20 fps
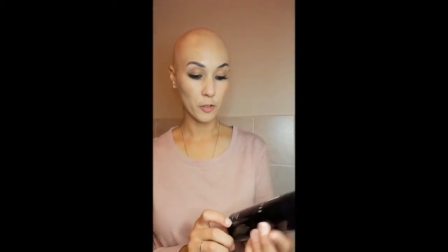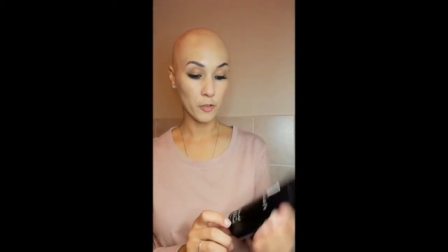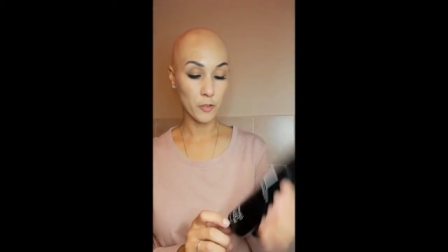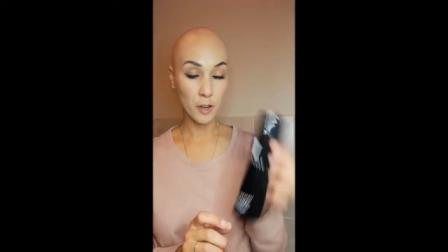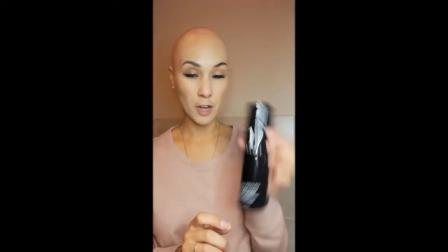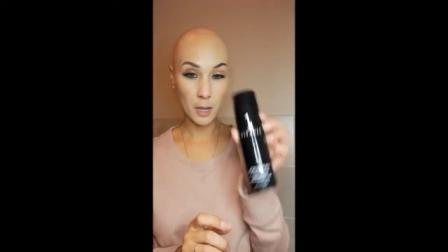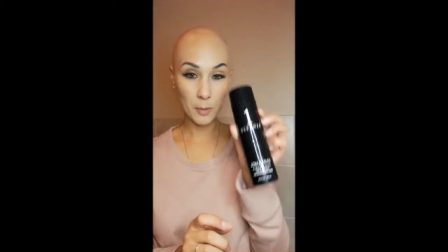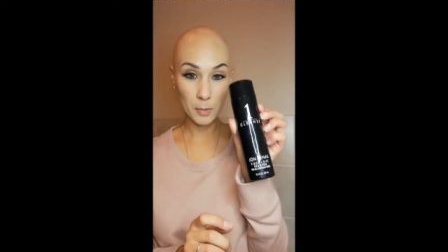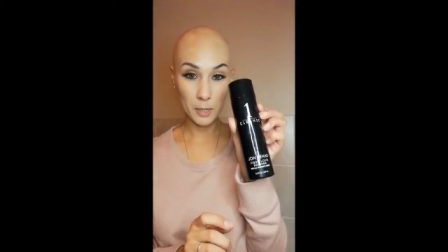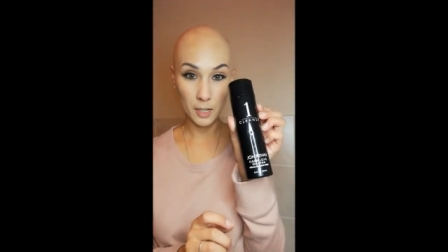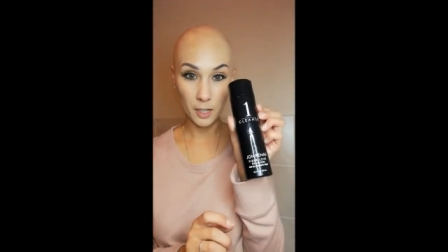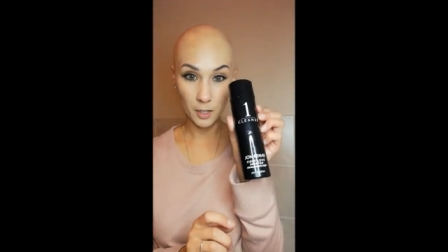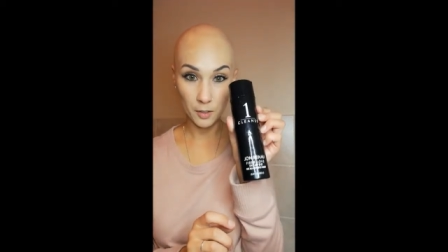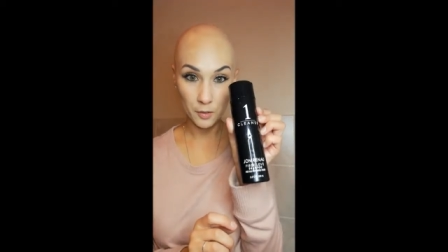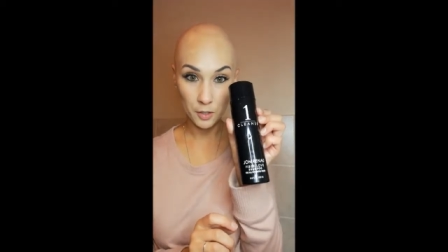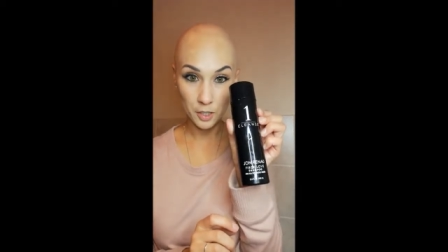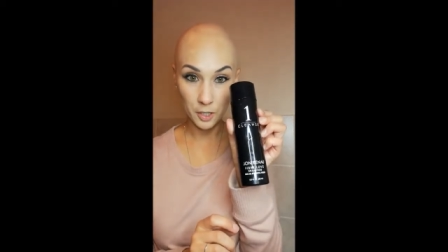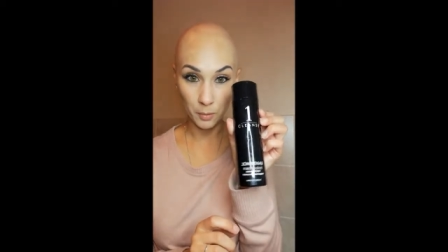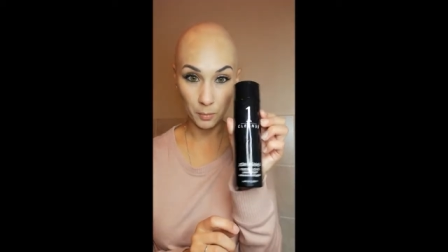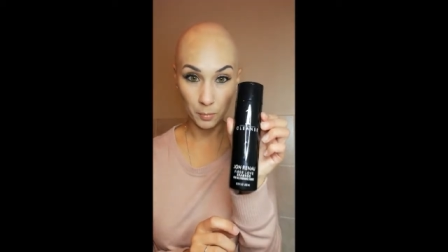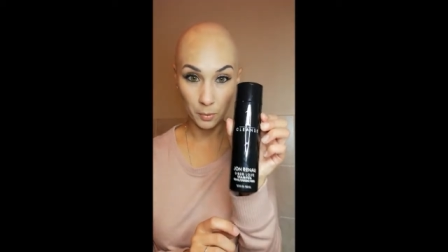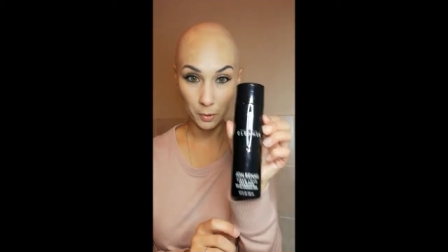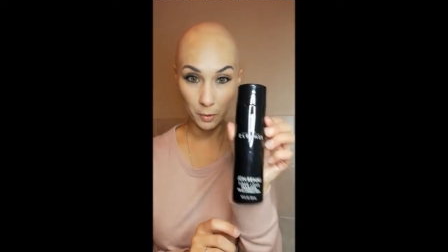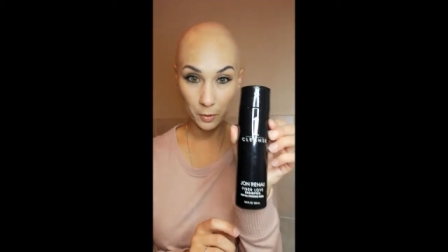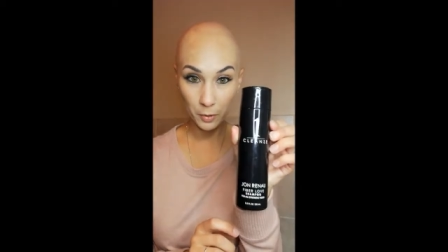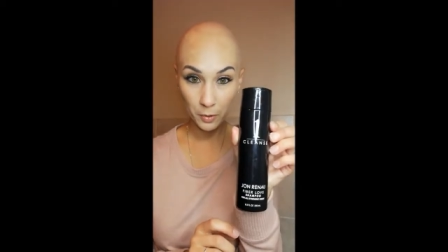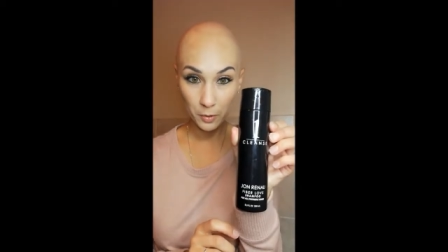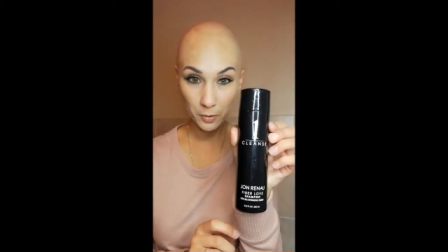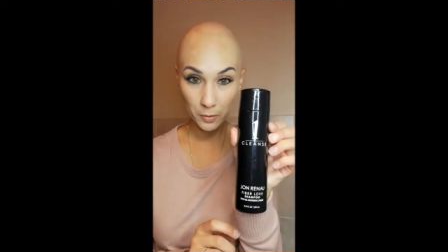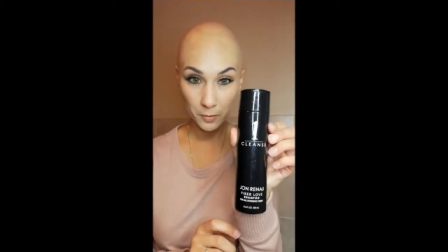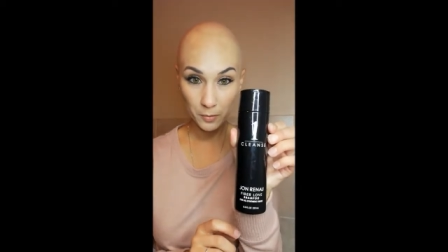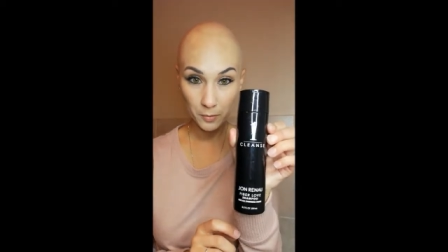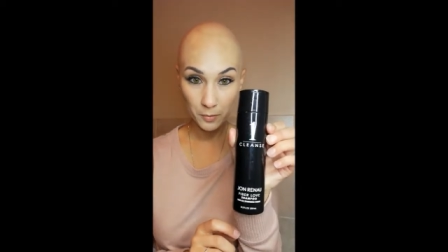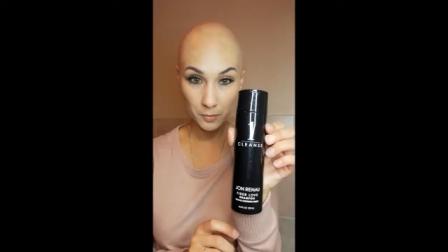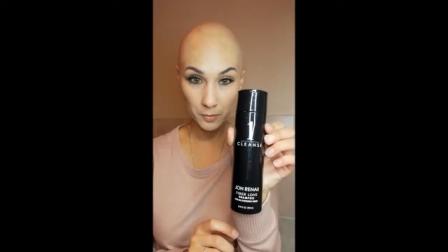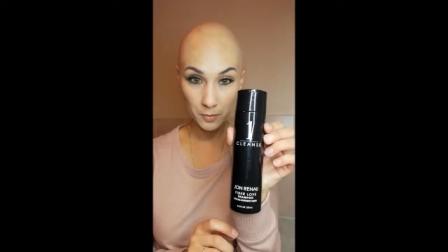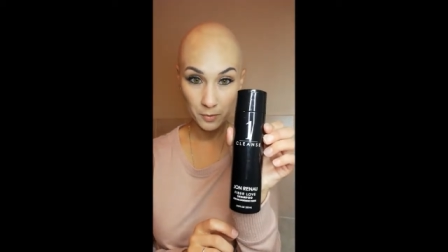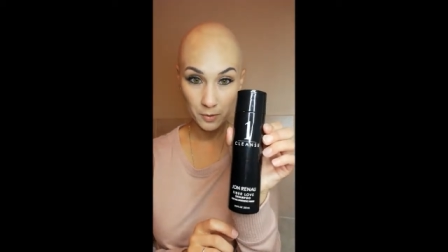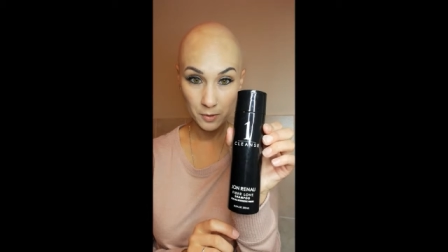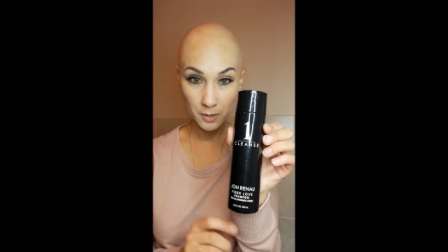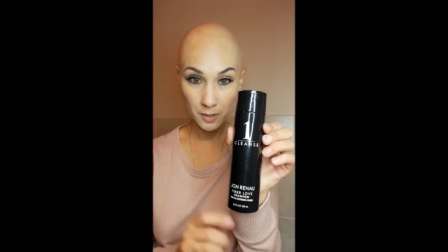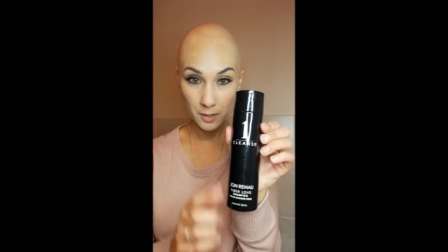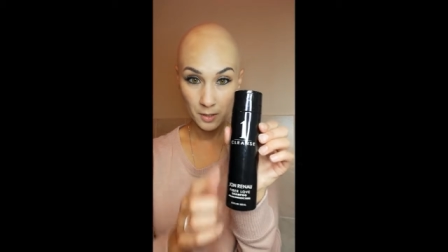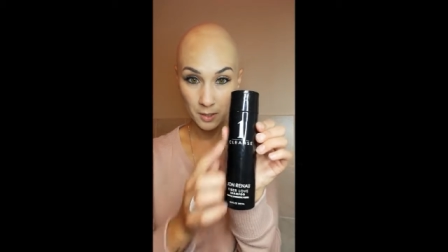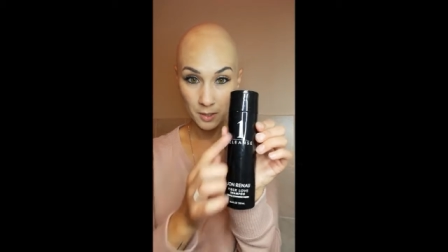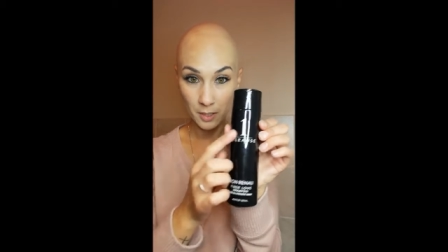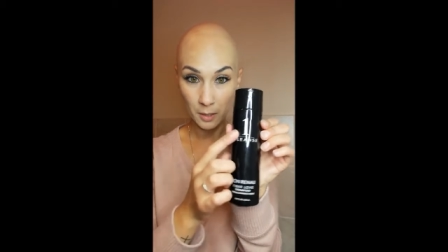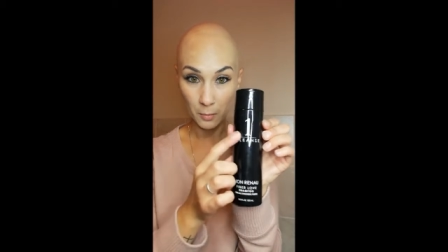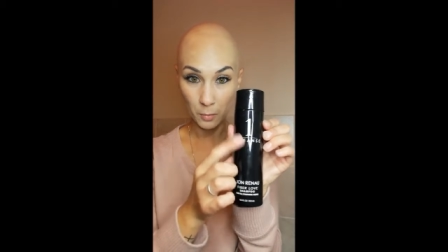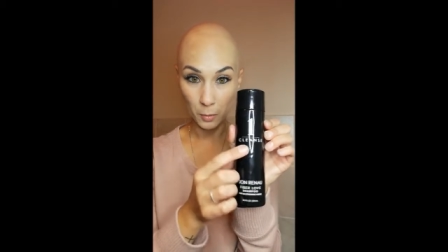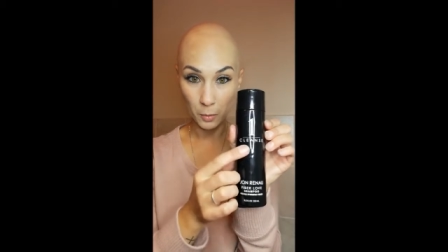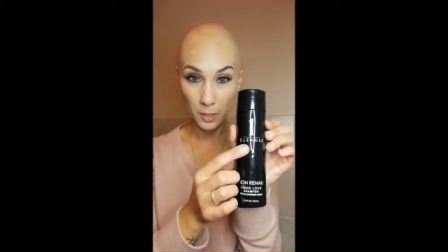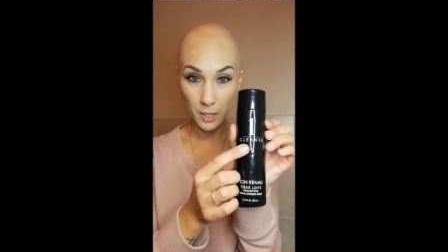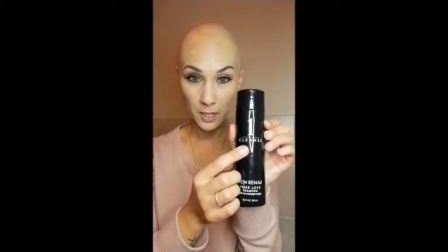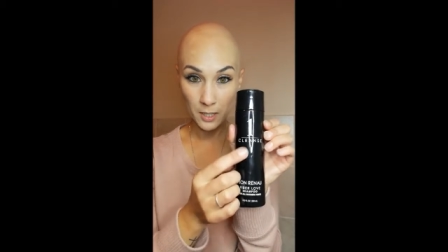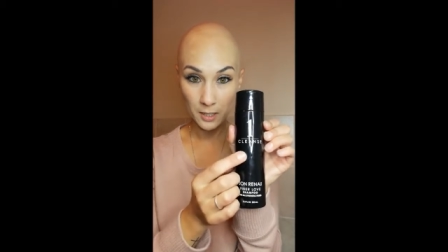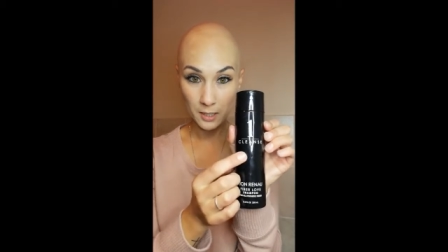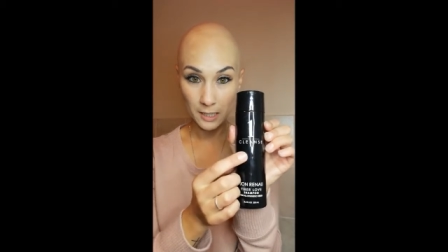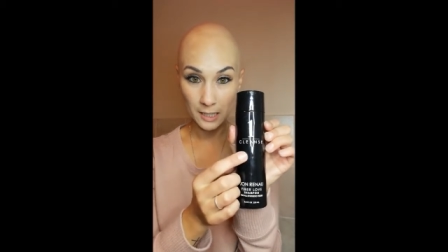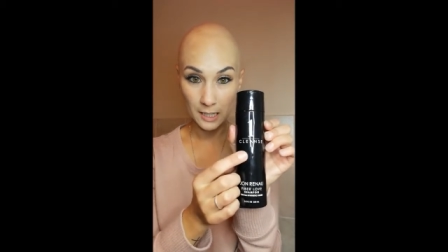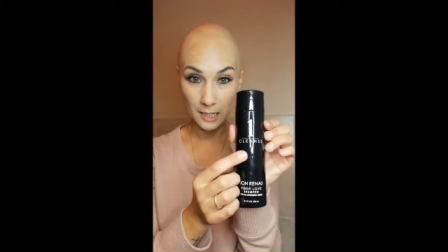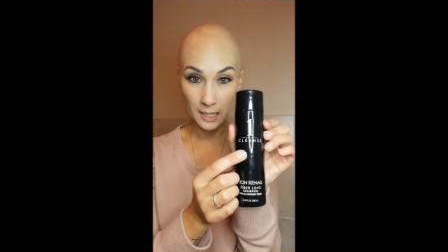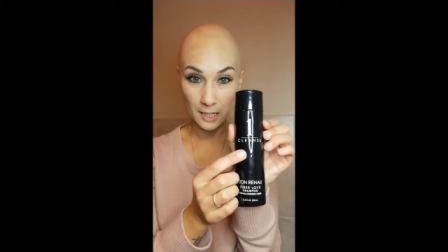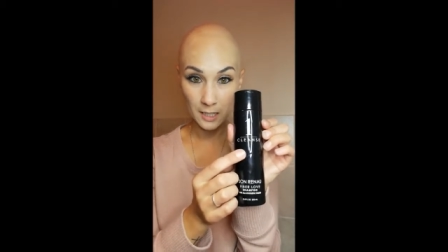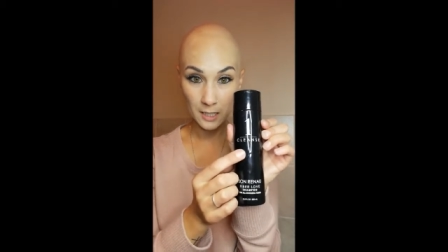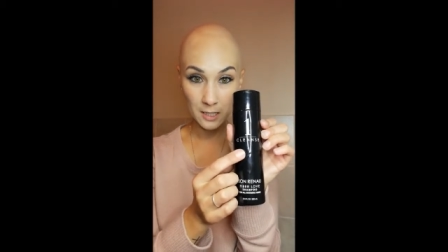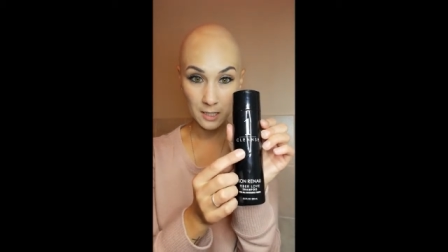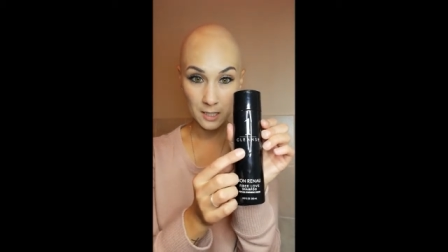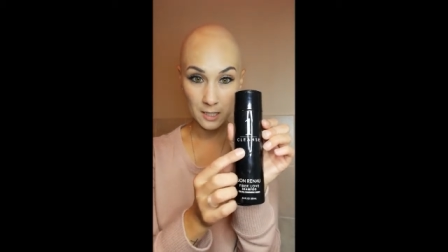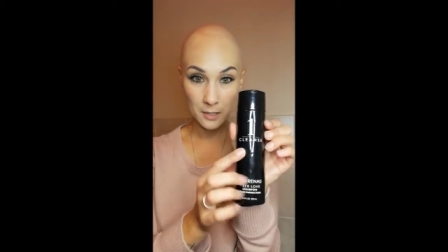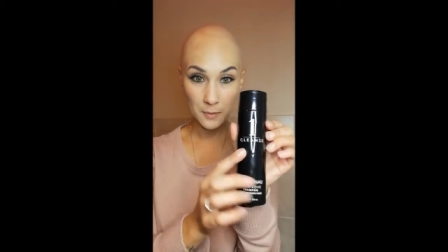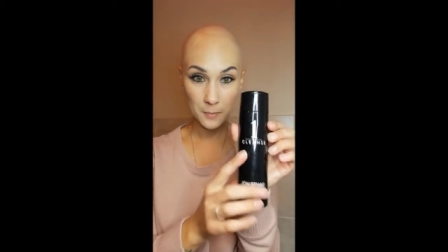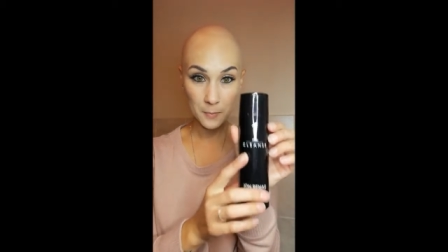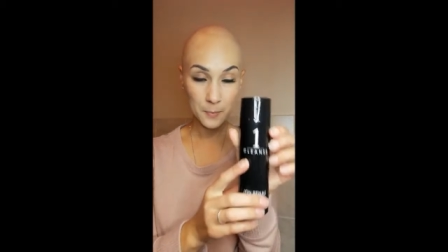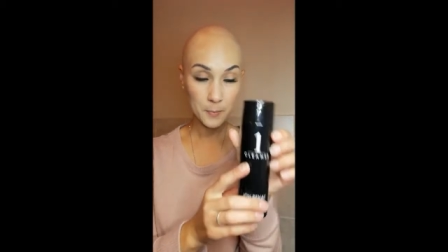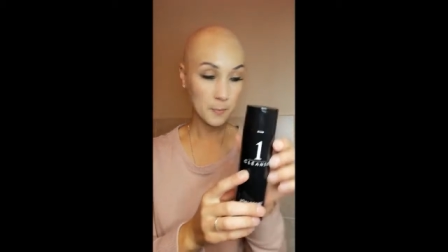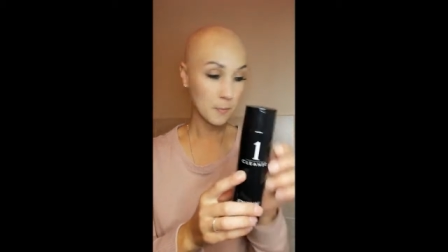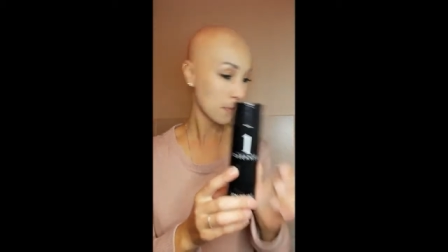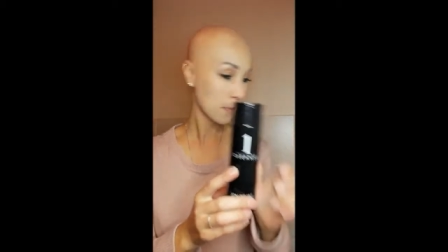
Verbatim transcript: Fiber Love Shampoo, number one, cleanse.